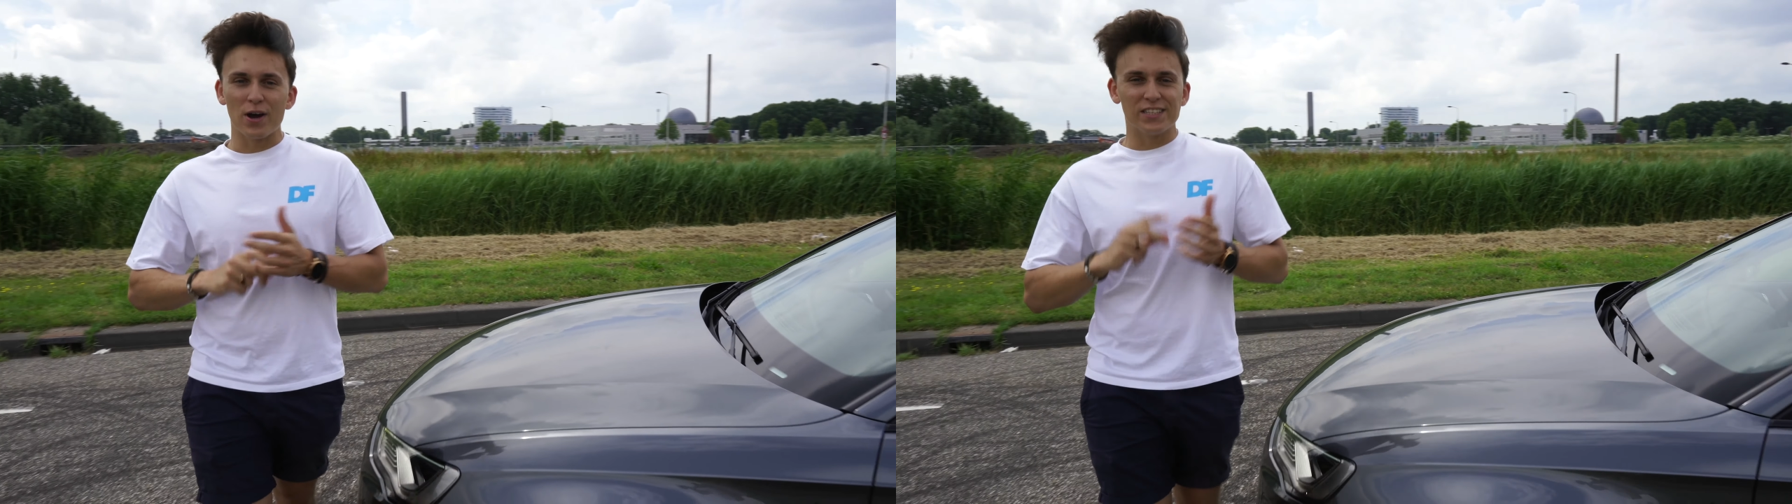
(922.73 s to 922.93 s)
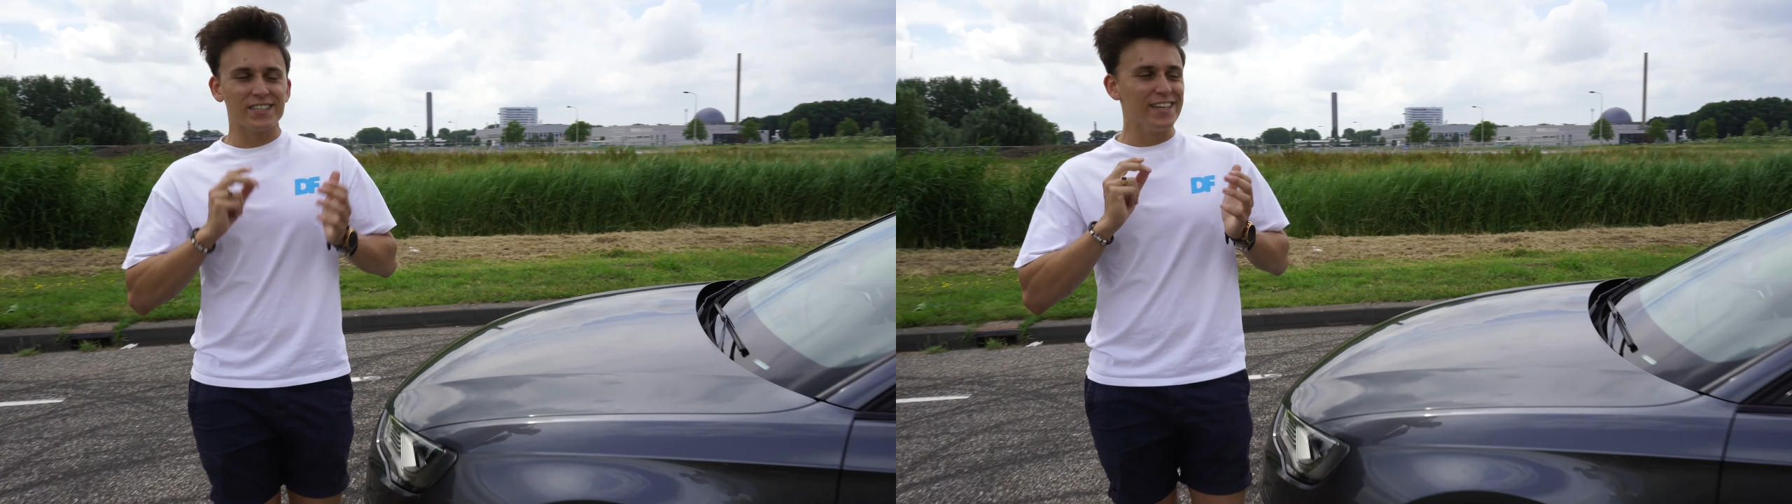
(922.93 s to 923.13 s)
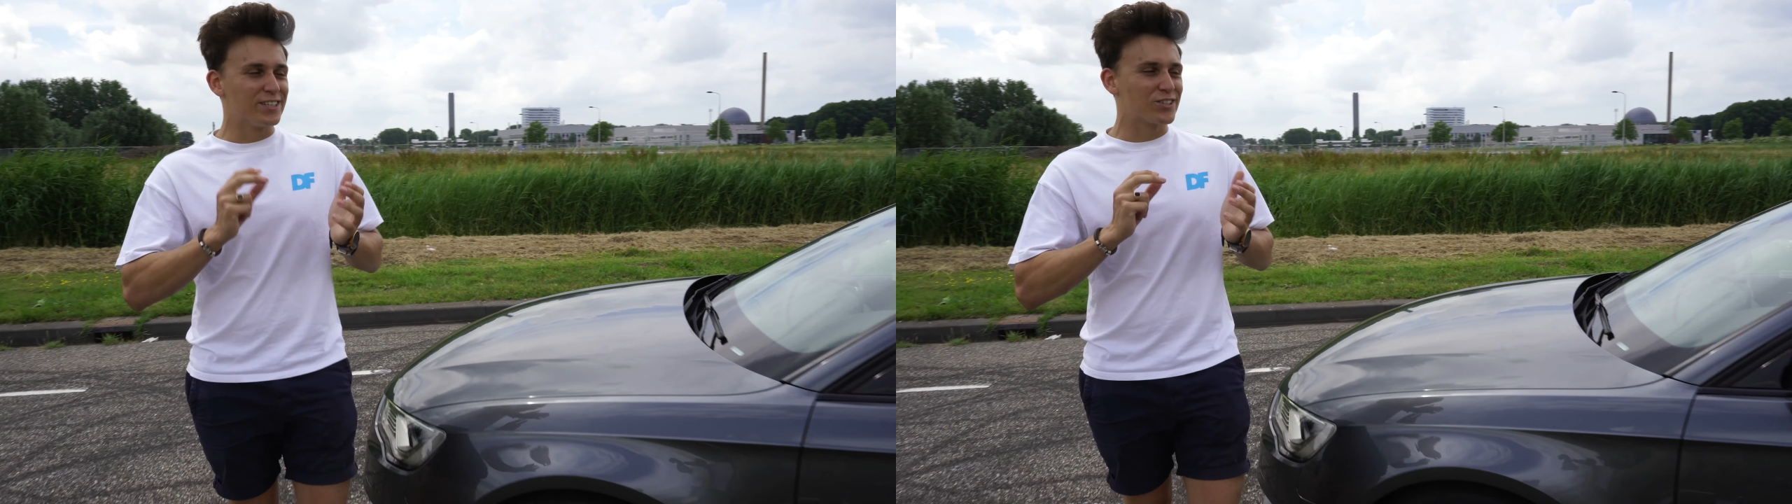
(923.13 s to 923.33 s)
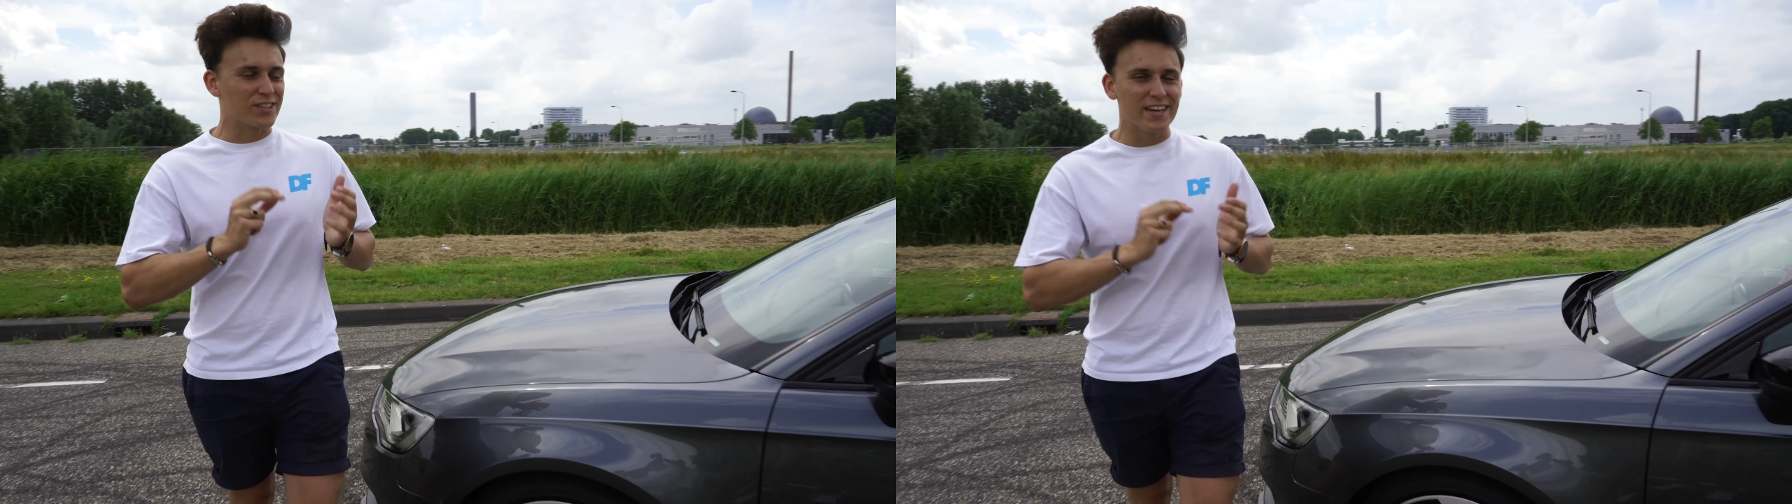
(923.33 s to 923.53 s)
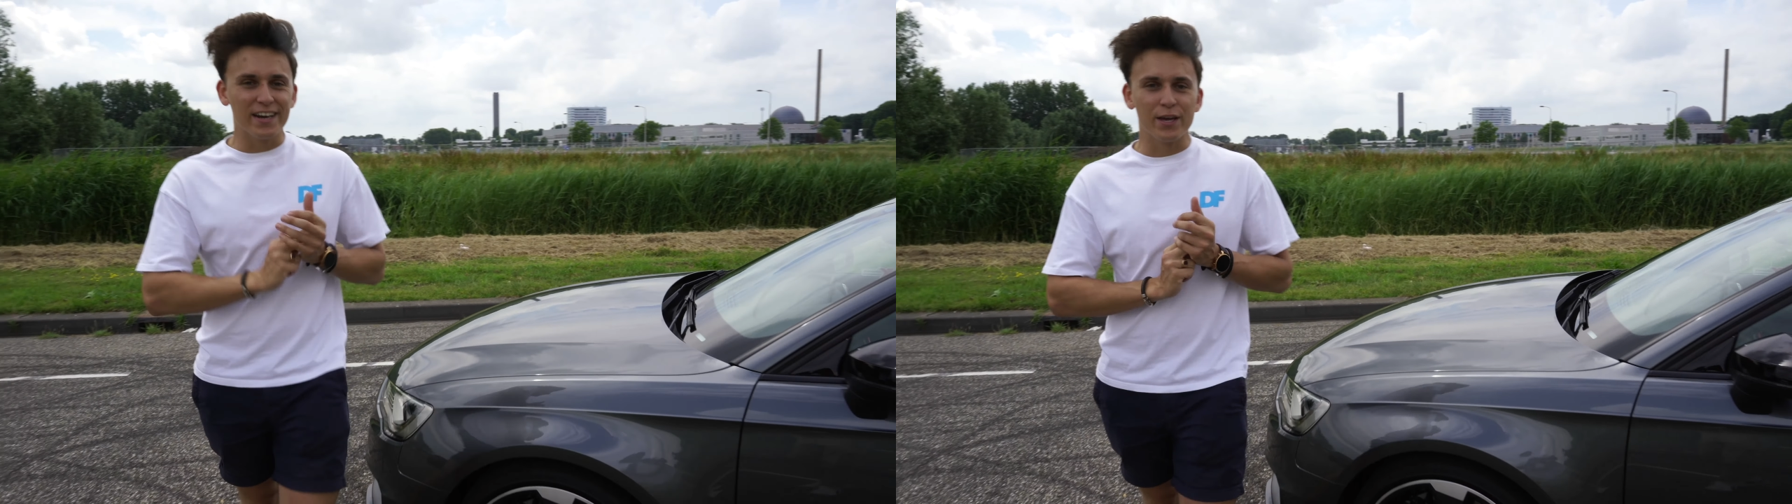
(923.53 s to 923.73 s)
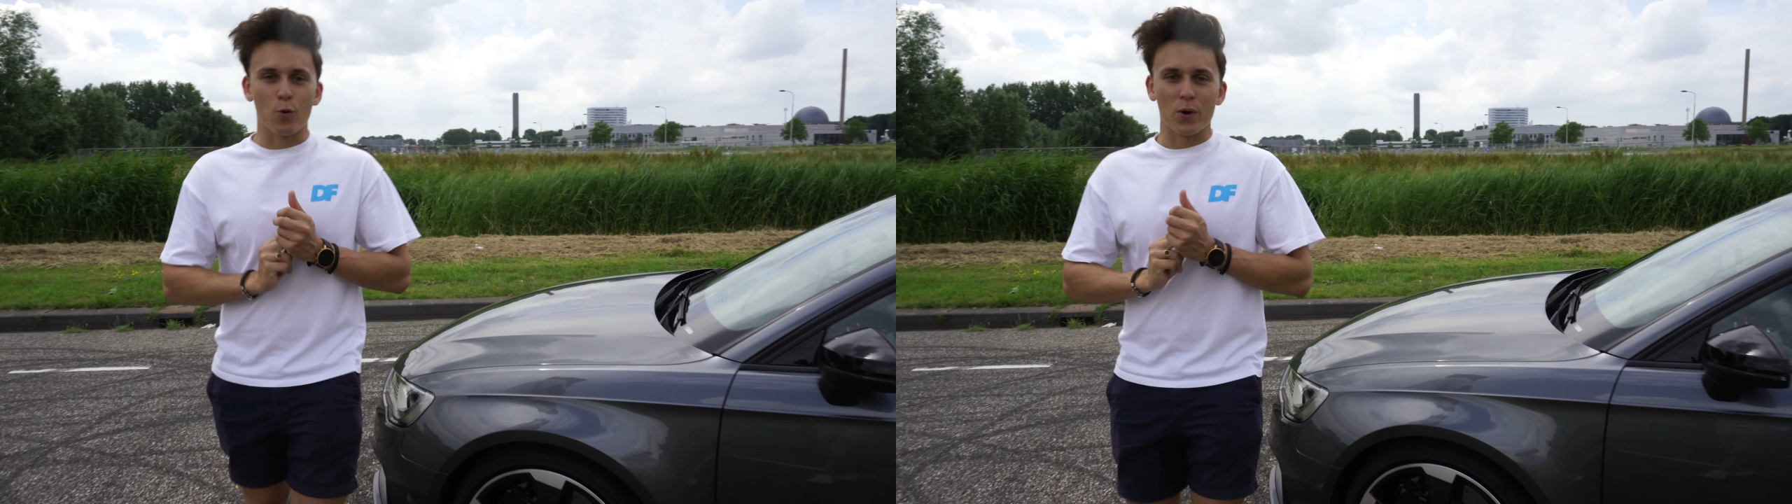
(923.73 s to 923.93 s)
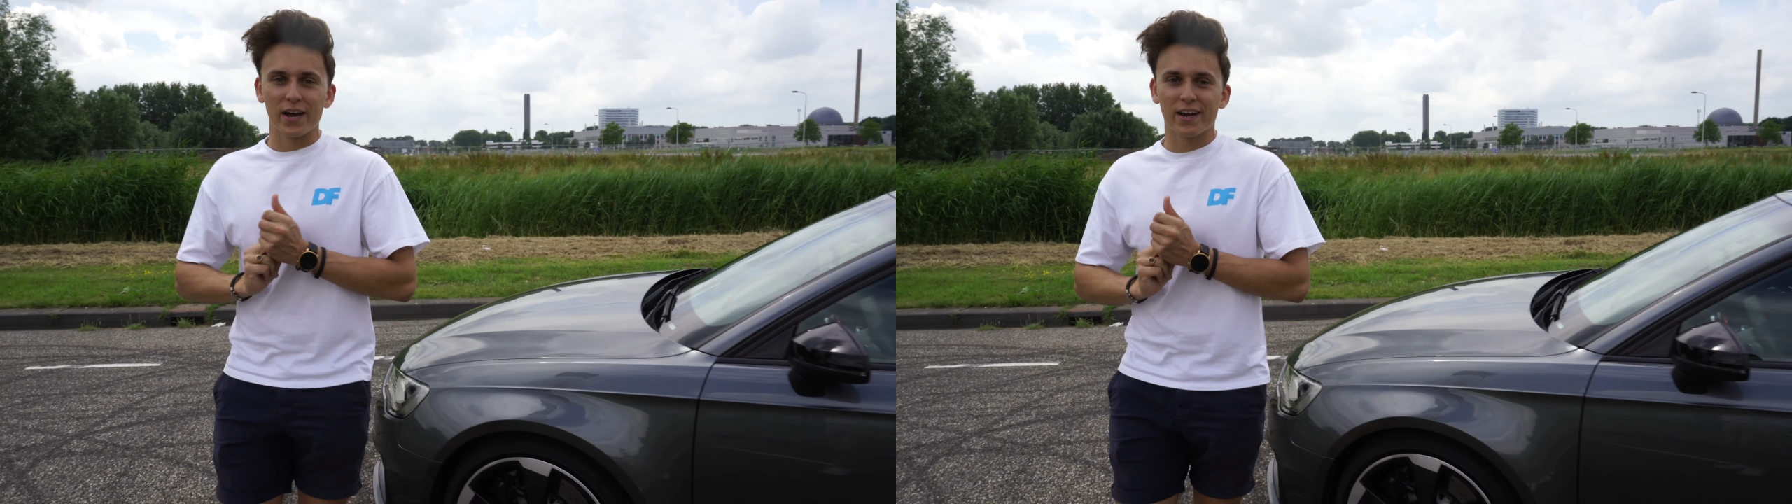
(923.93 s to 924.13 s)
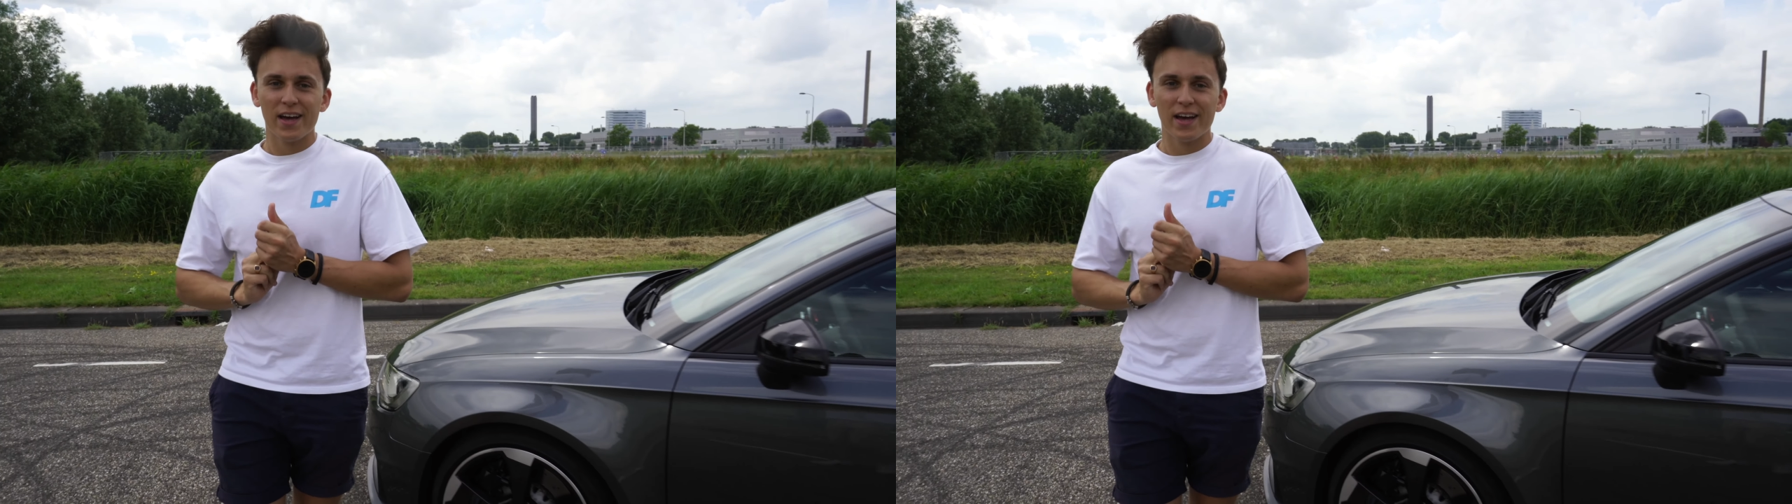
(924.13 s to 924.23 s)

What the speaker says: it's insanely quick,